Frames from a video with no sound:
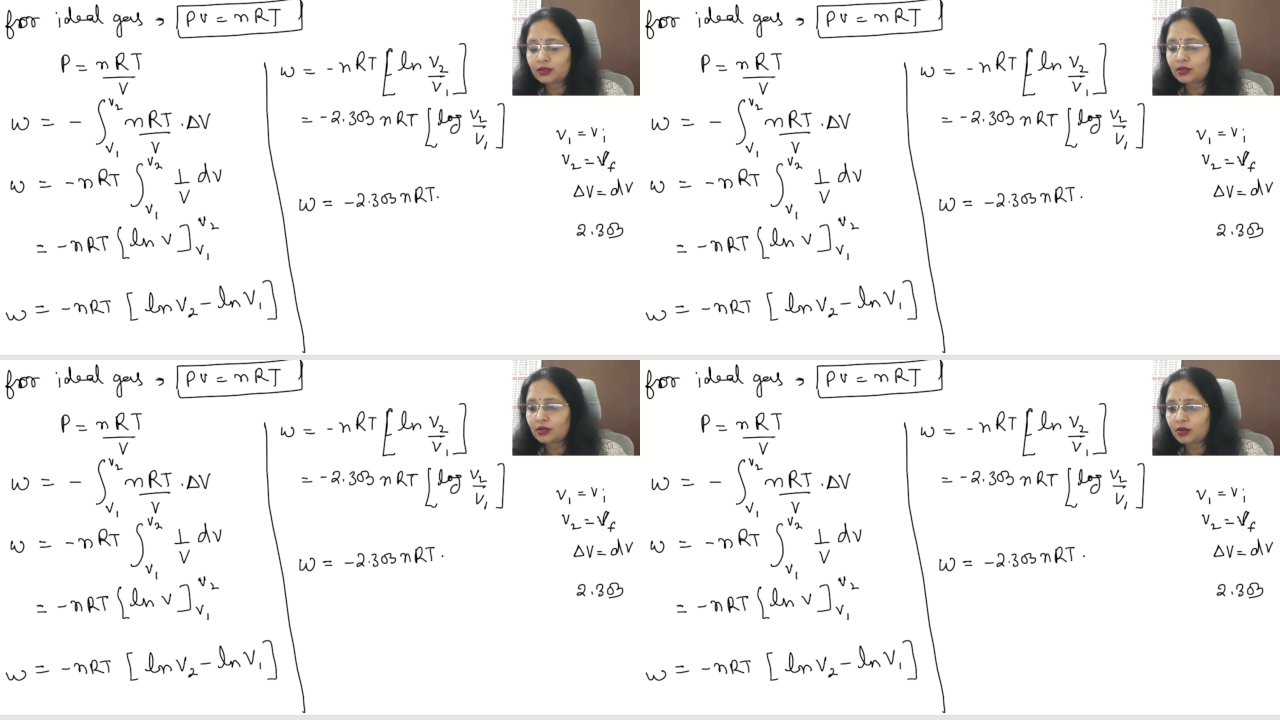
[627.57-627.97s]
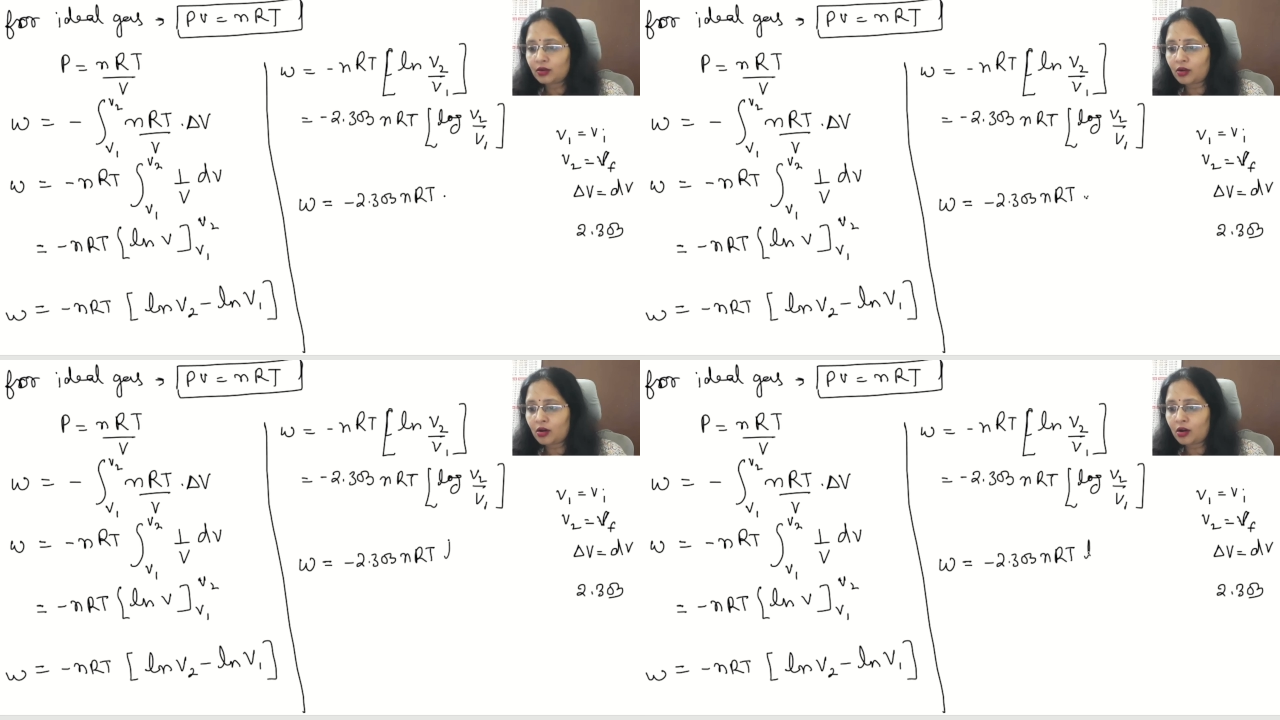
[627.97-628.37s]

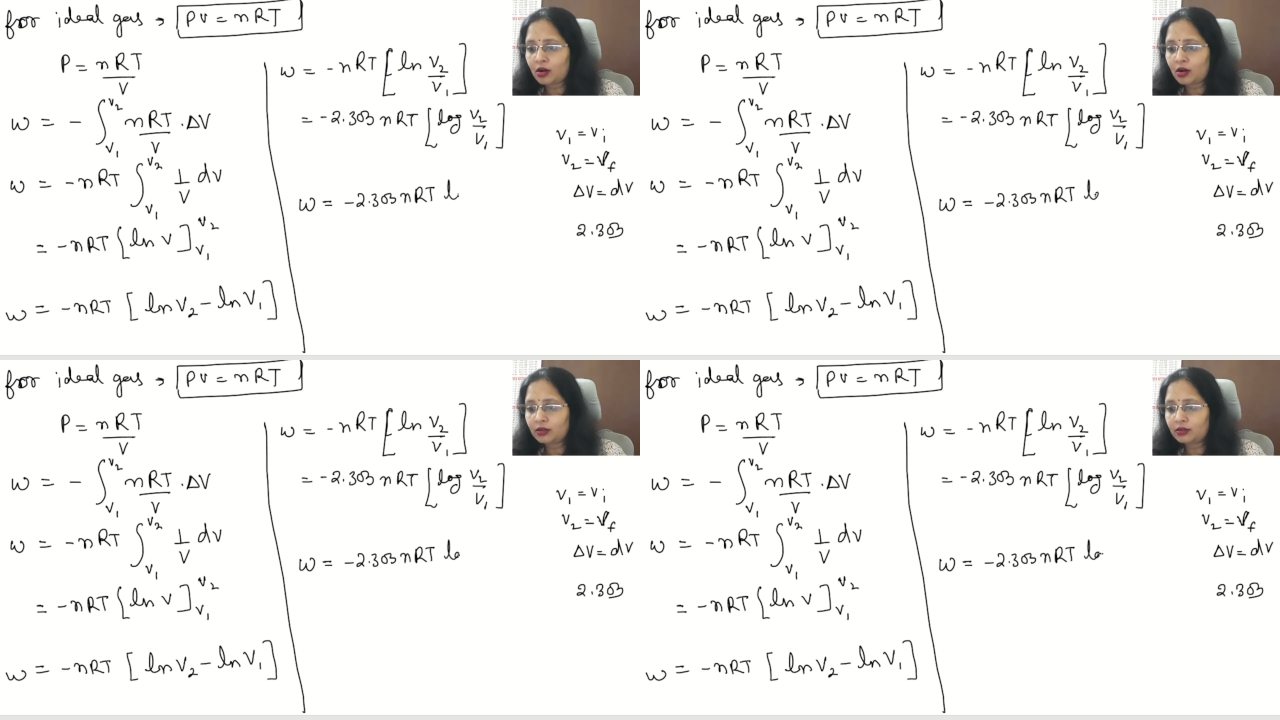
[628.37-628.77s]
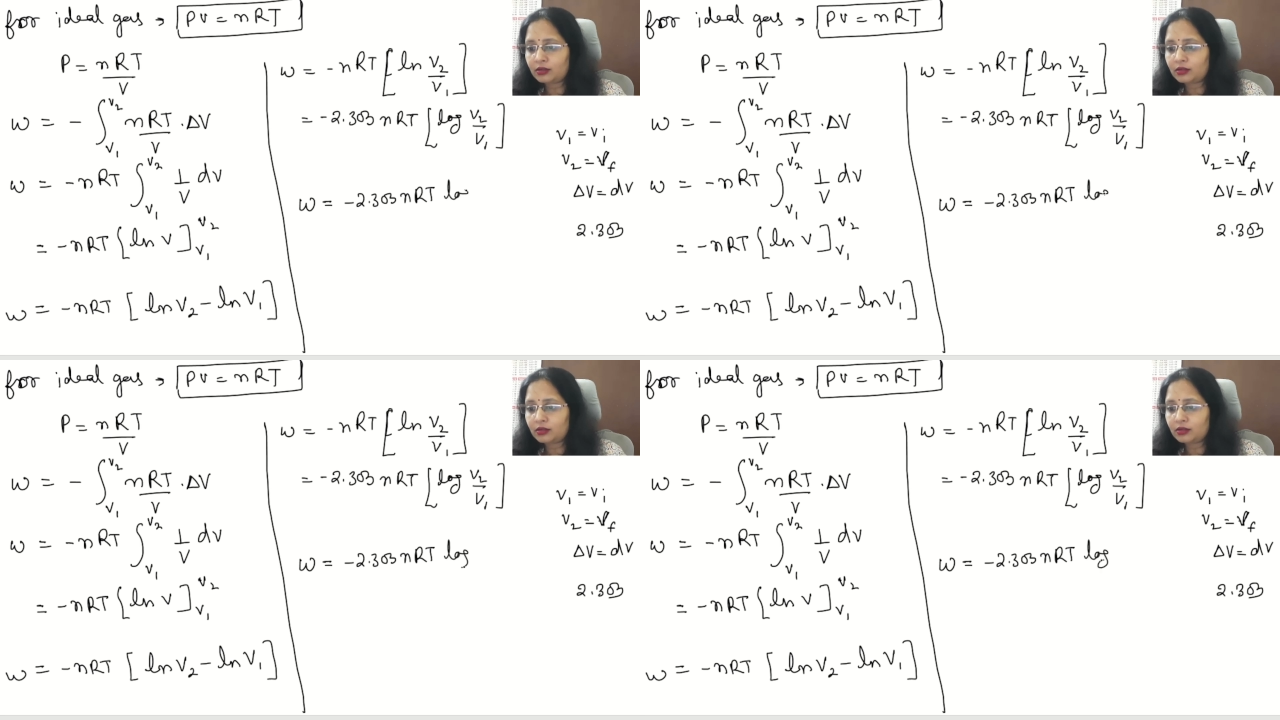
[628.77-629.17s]
log
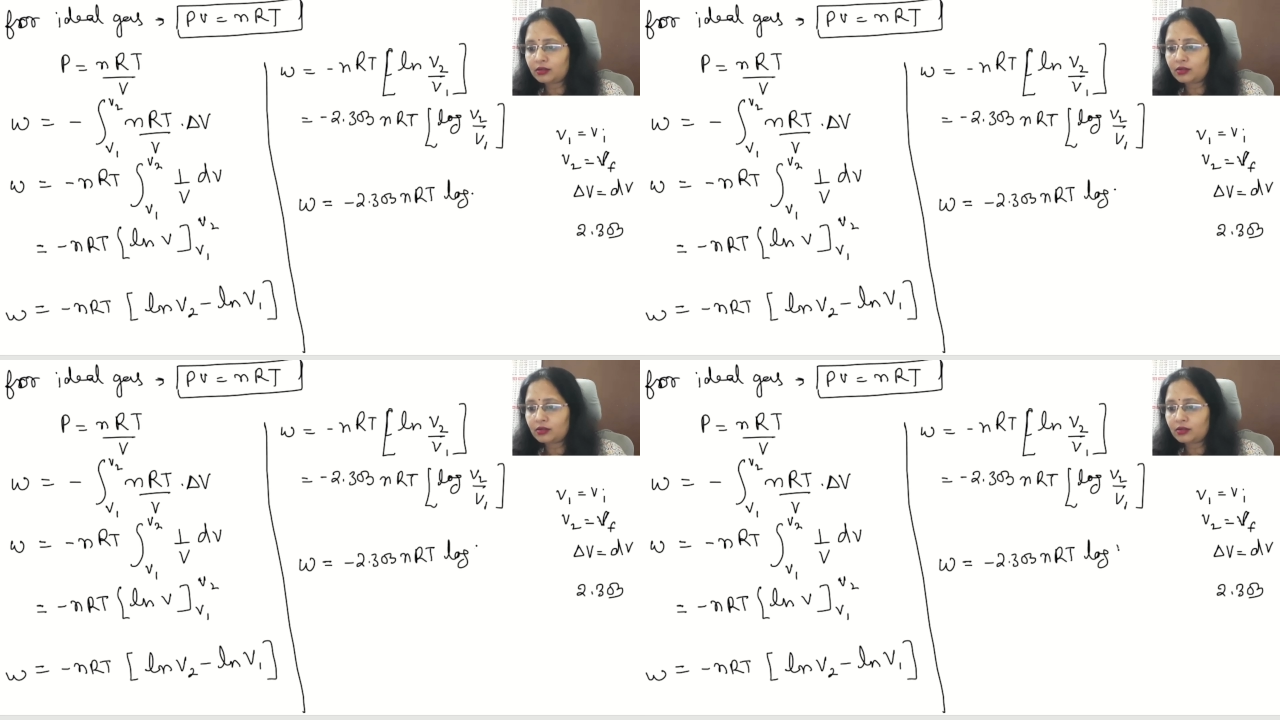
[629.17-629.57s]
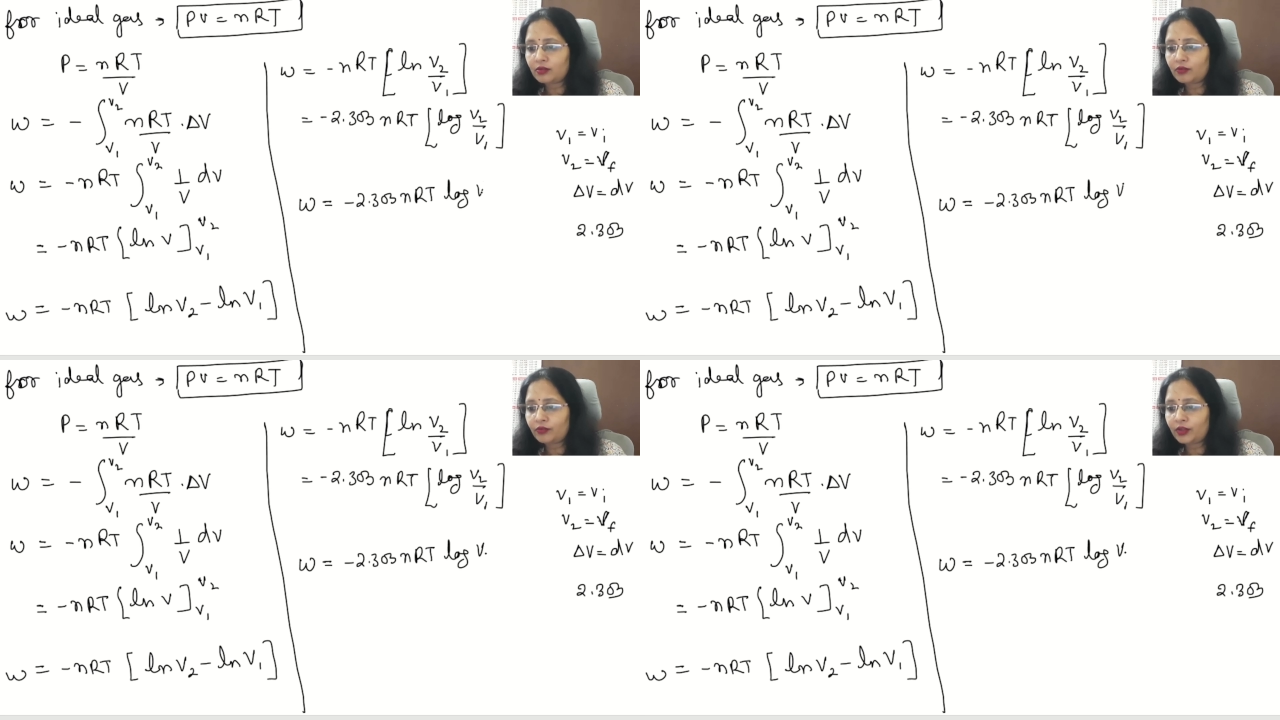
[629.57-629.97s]

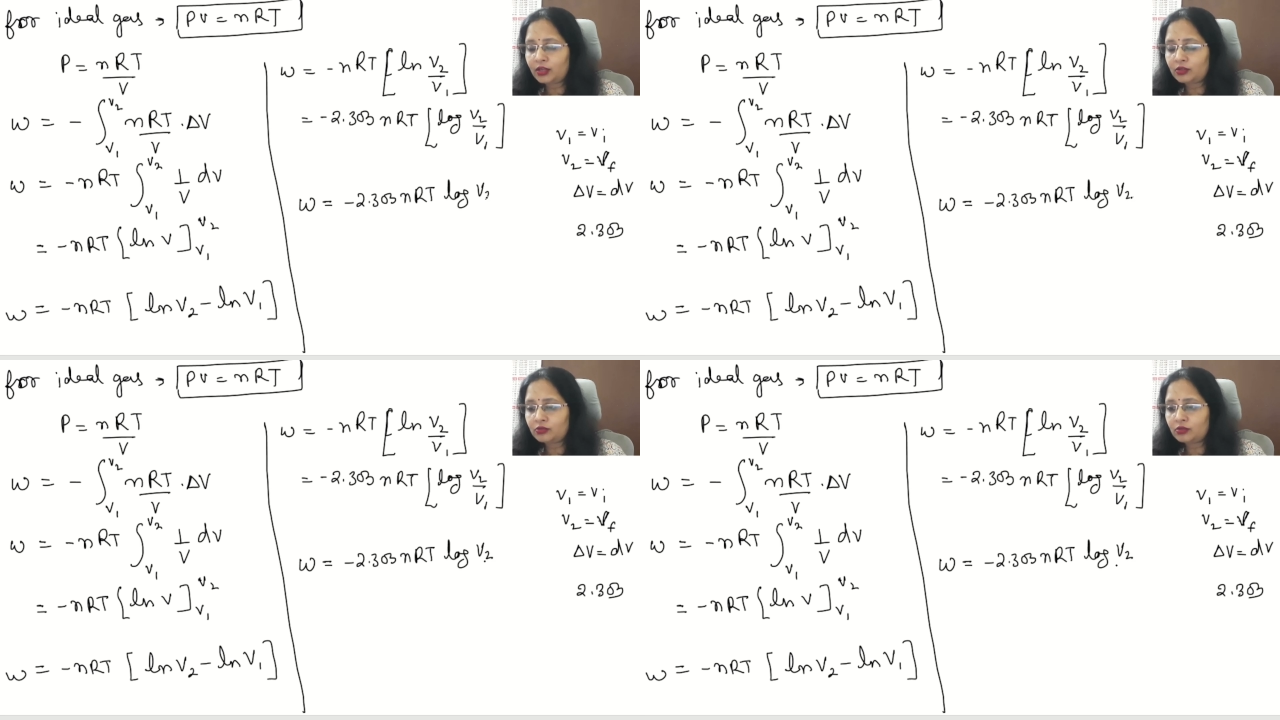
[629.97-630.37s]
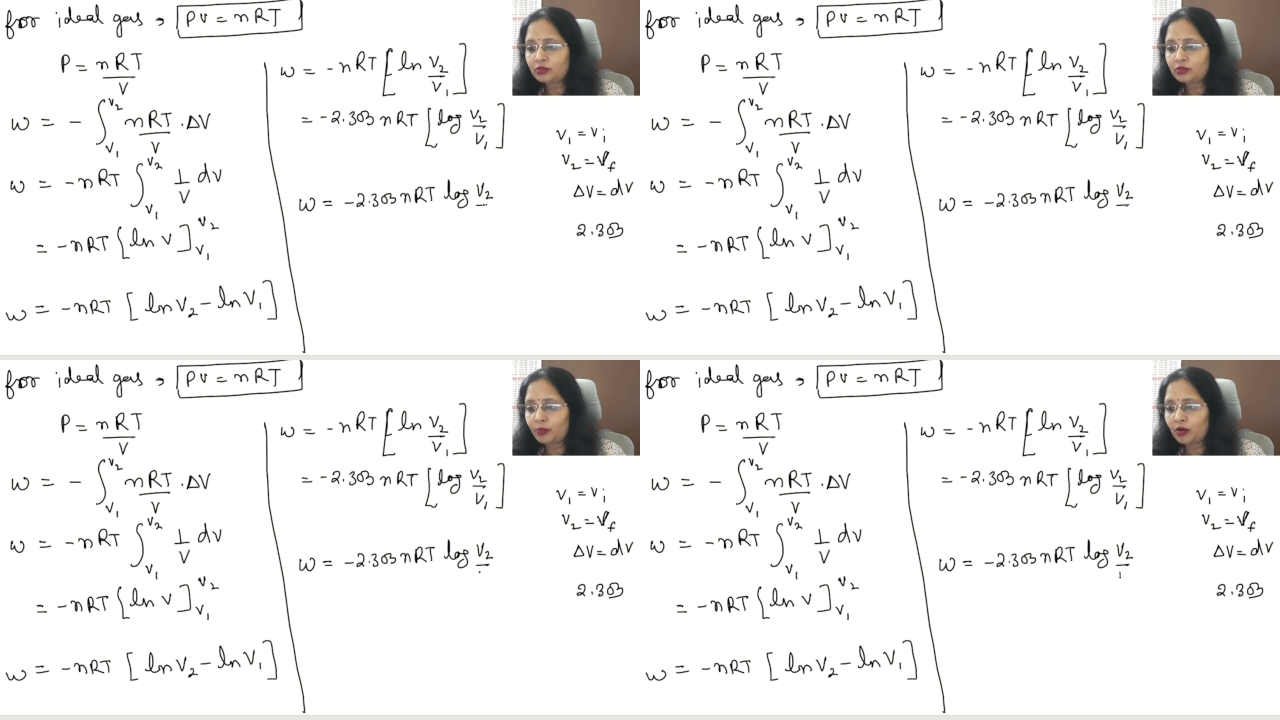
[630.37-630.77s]
V2
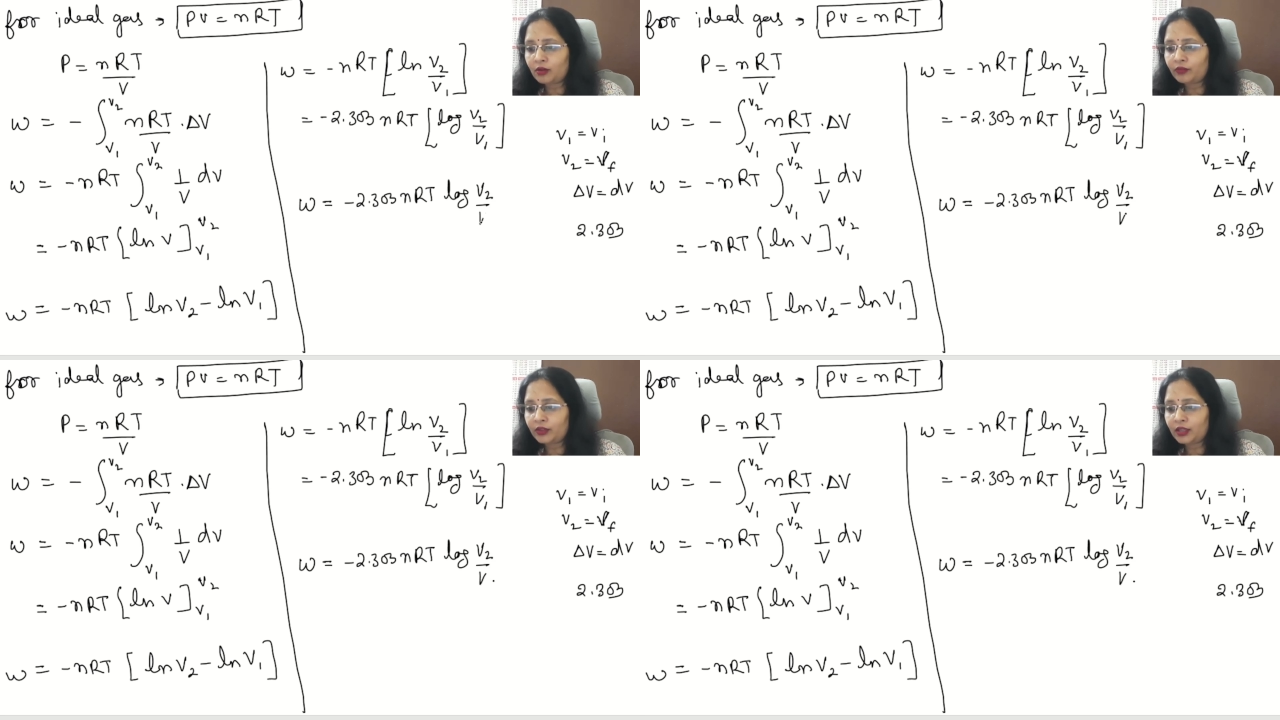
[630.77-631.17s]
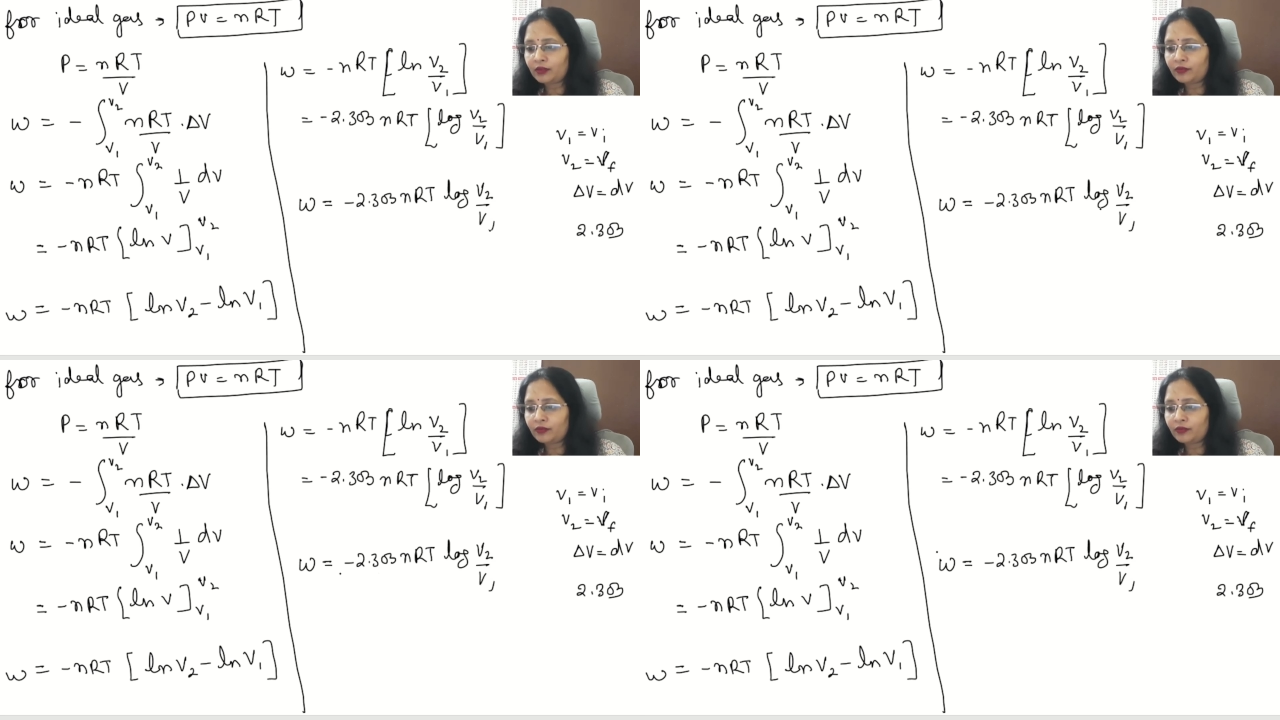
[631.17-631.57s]
upon
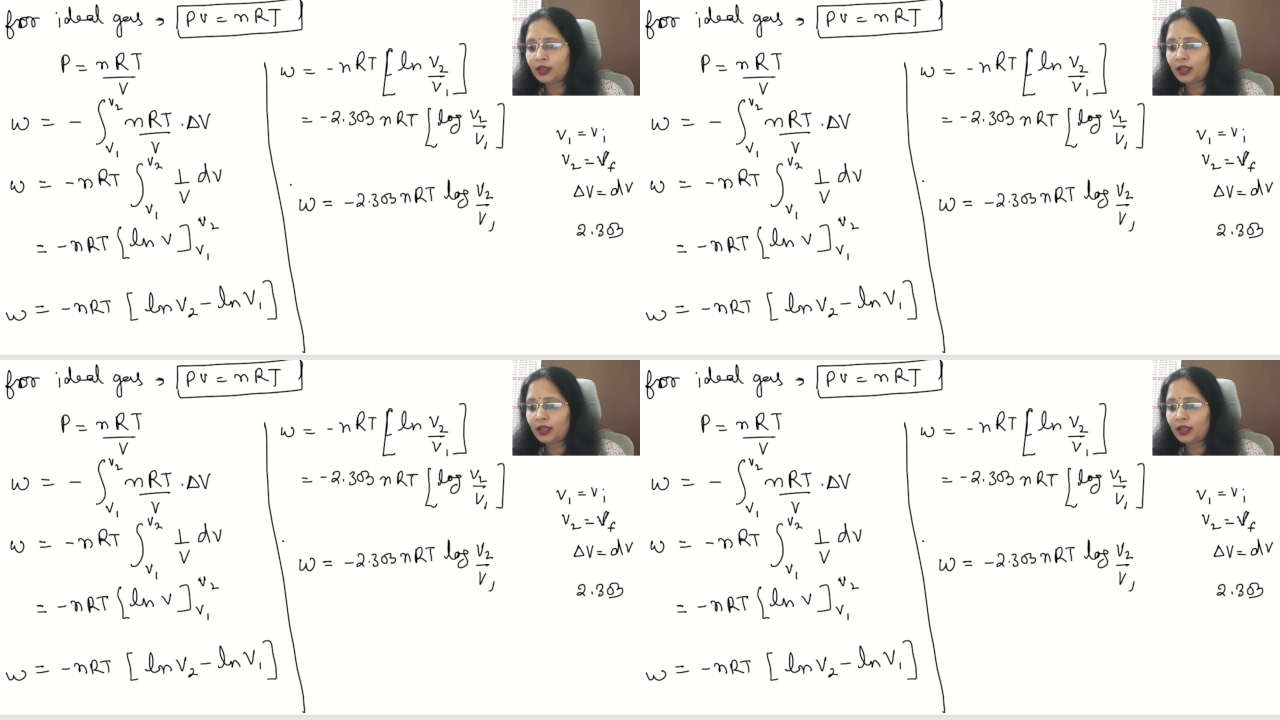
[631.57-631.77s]
V1,